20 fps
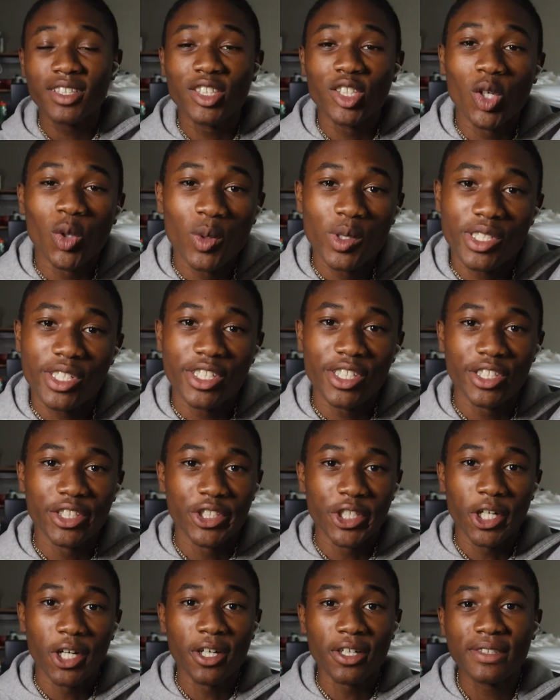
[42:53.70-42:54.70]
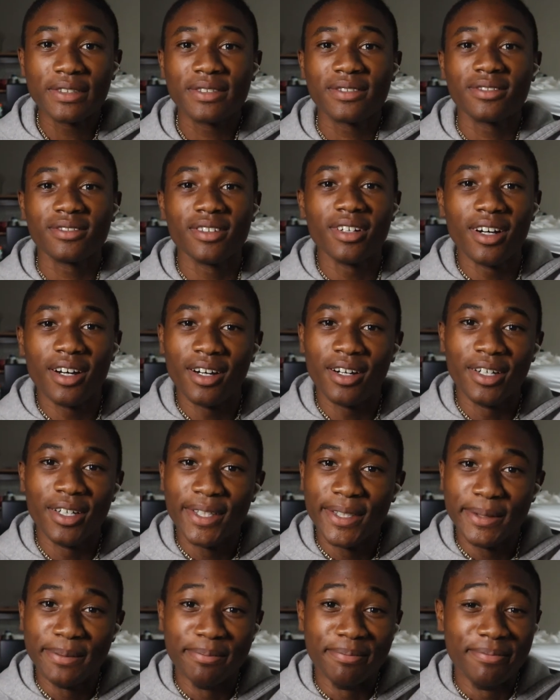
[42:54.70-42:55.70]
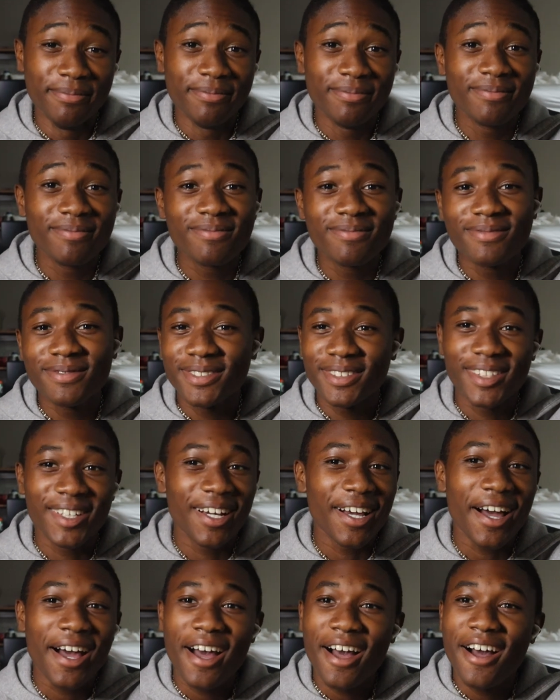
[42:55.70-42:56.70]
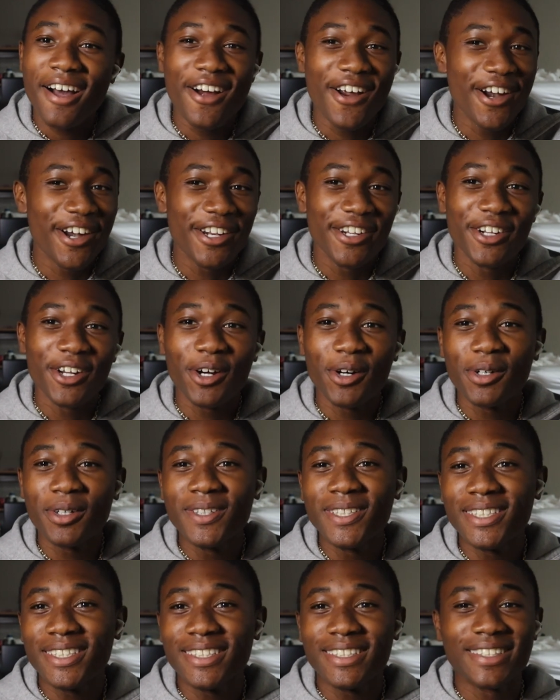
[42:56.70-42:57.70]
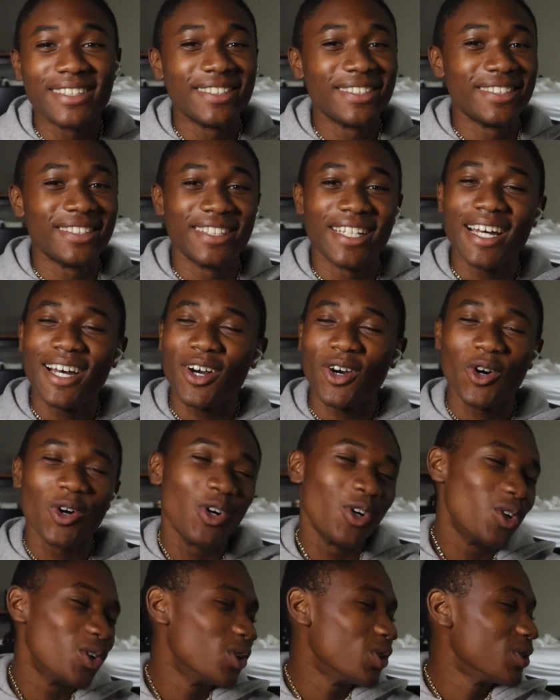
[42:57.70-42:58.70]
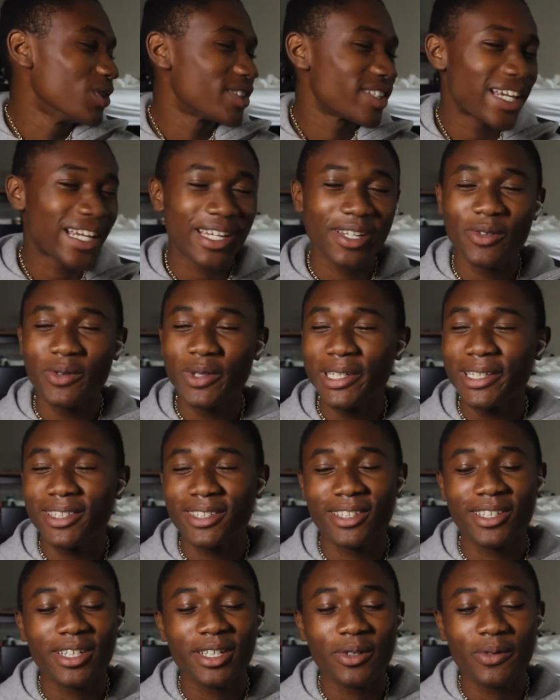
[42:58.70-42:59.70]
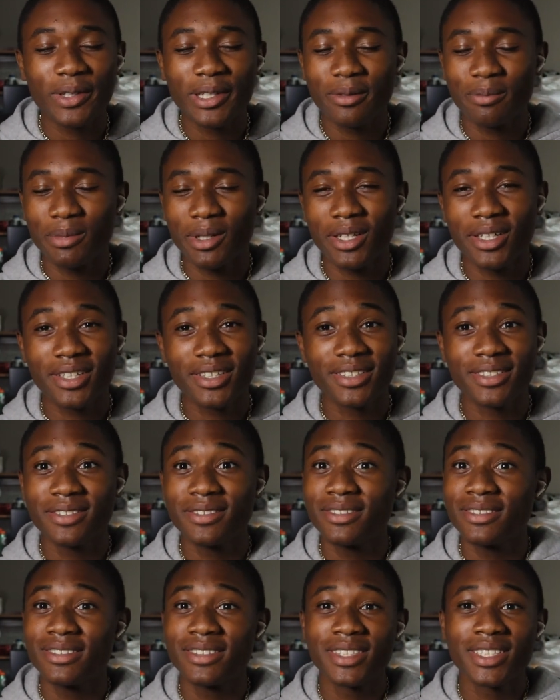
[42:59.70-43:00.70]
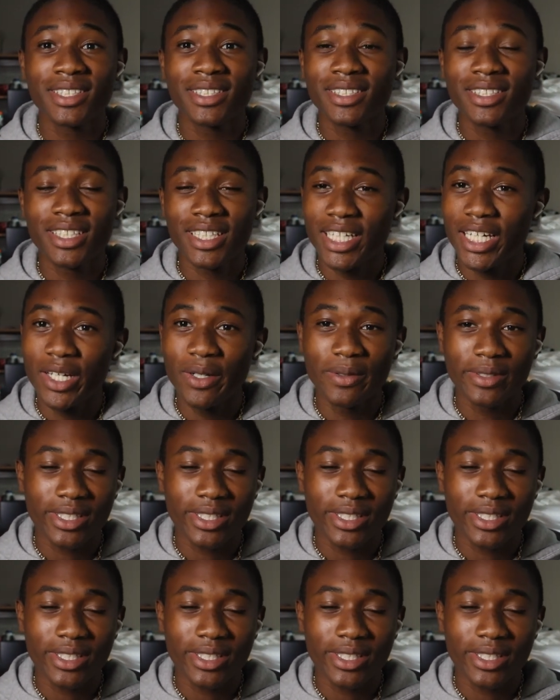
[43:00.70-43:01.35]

Yo, what's good, y'all? I already know. That whole second week, third week, bruh, it